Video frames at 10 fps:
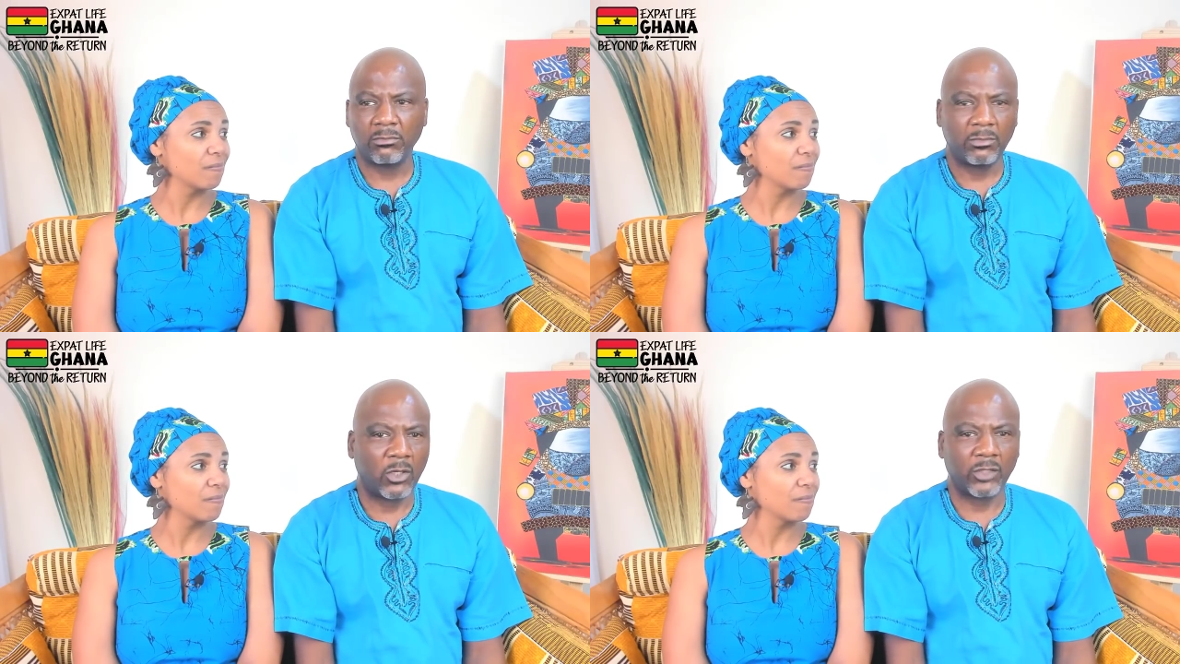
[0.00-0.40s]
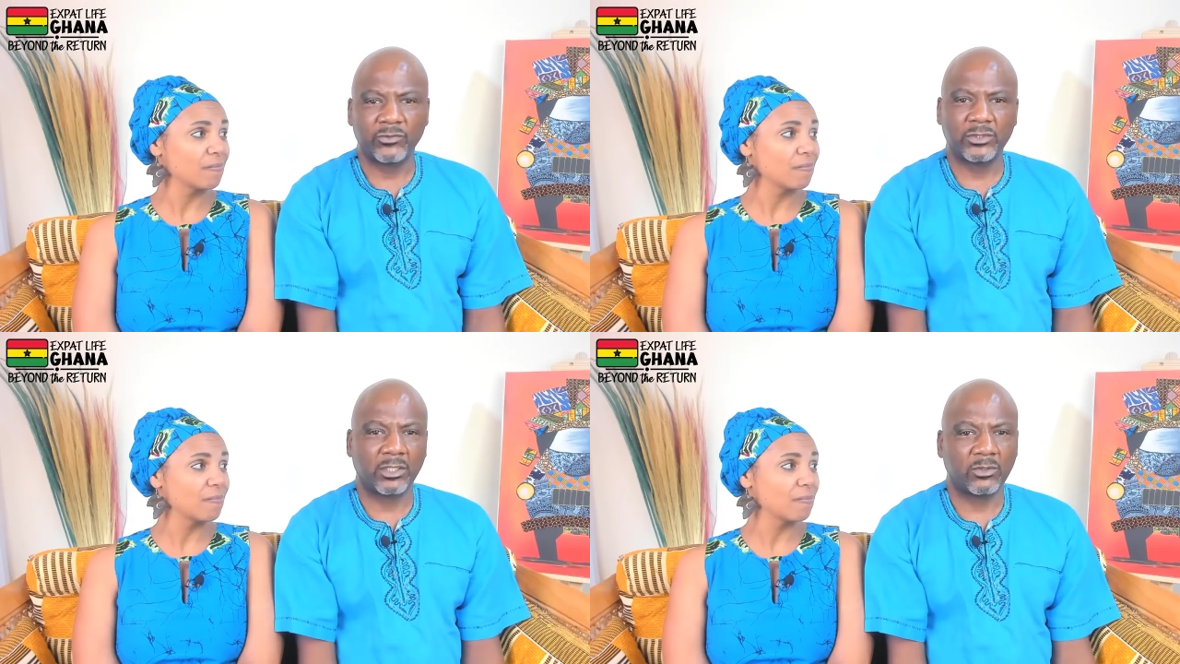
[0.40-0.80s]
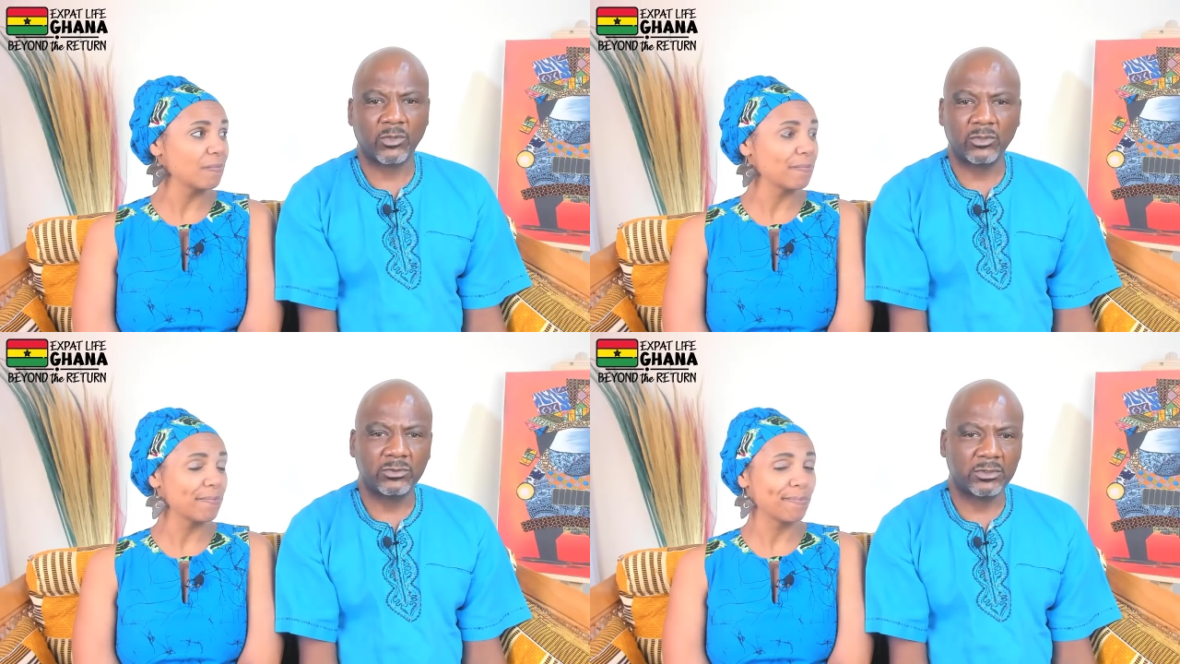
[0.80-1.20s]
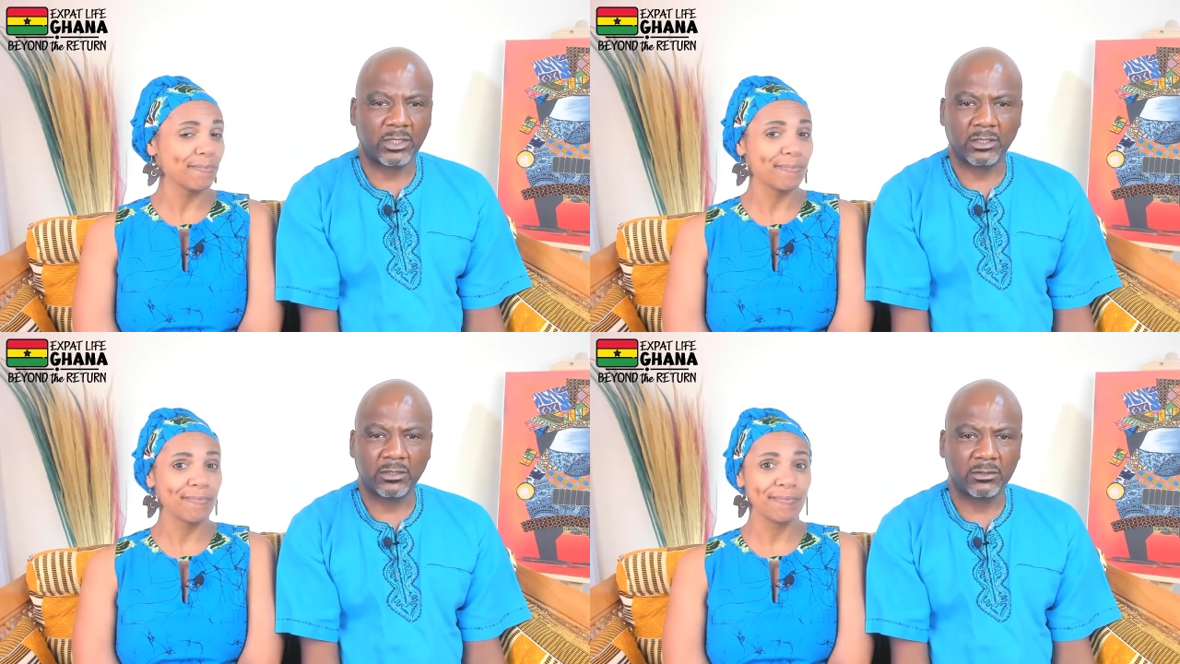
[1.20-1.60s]
Speaker 1: all of a sudden the roads
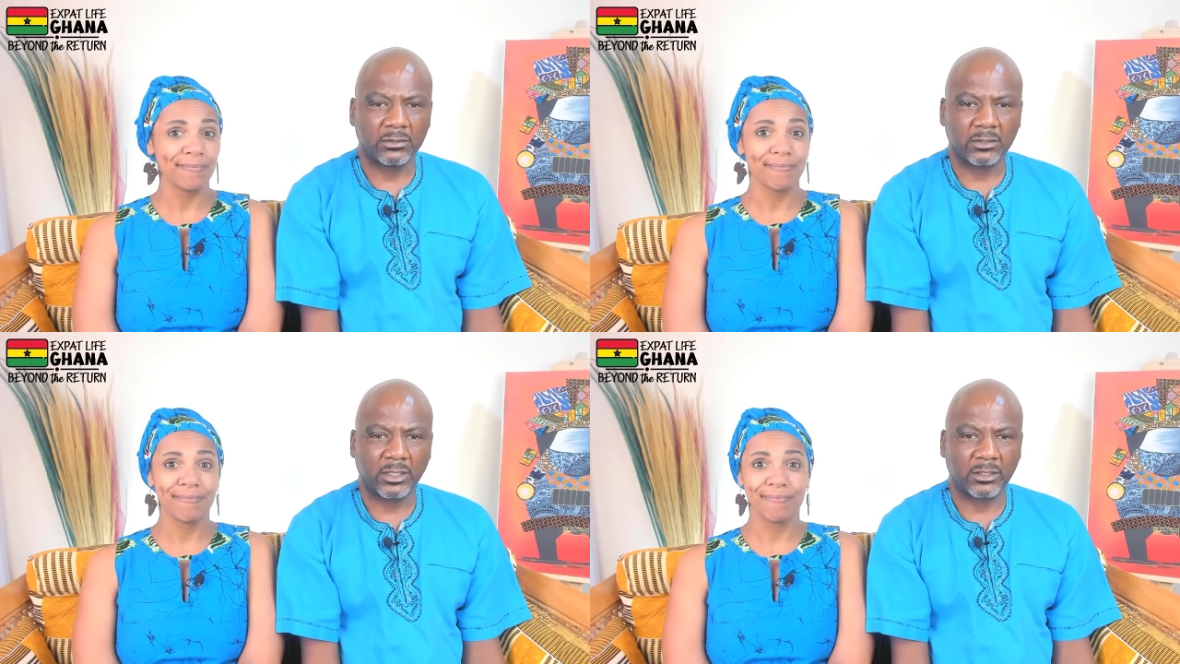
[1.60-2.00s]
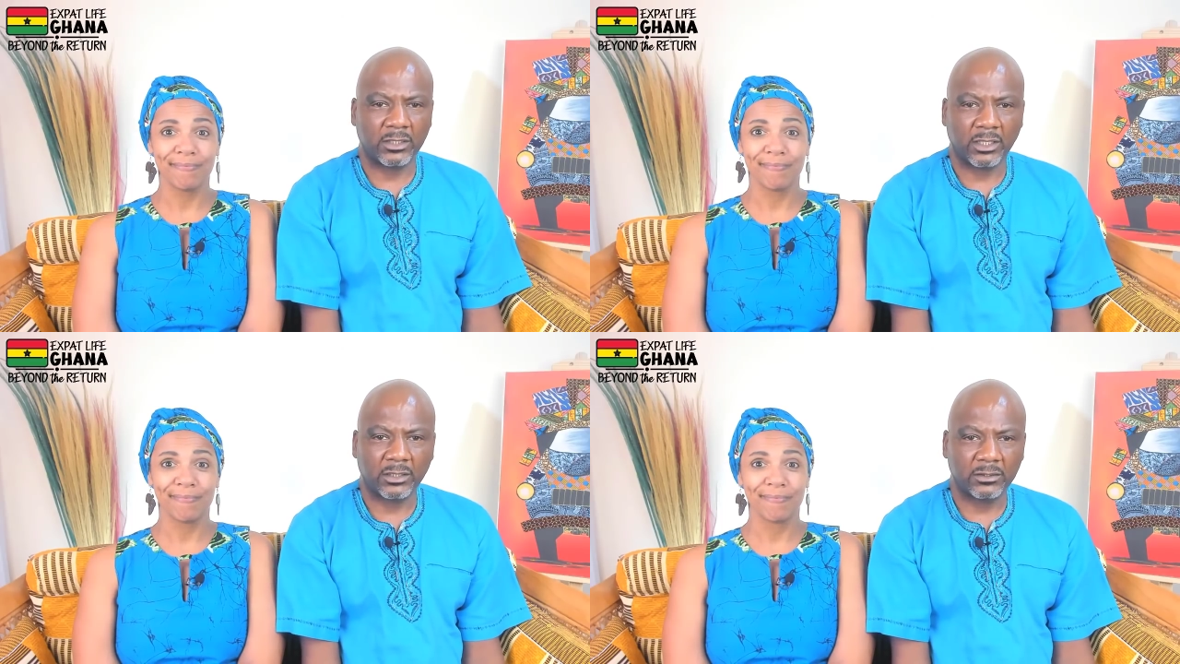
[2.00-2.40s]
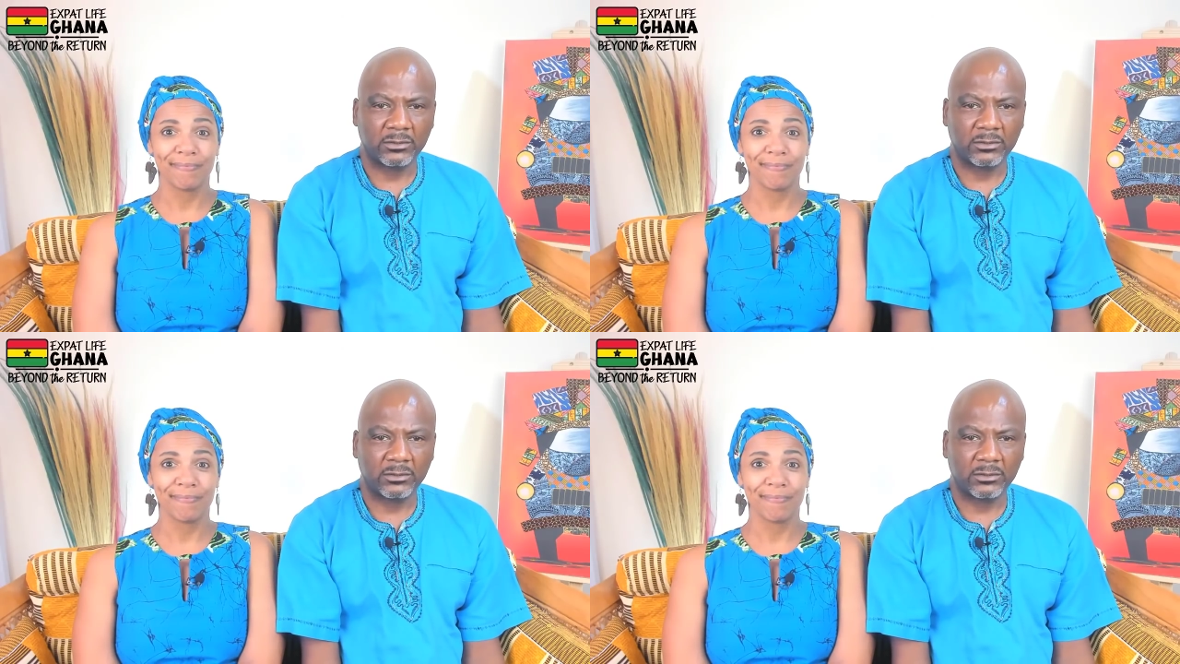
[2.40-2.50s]
are getting done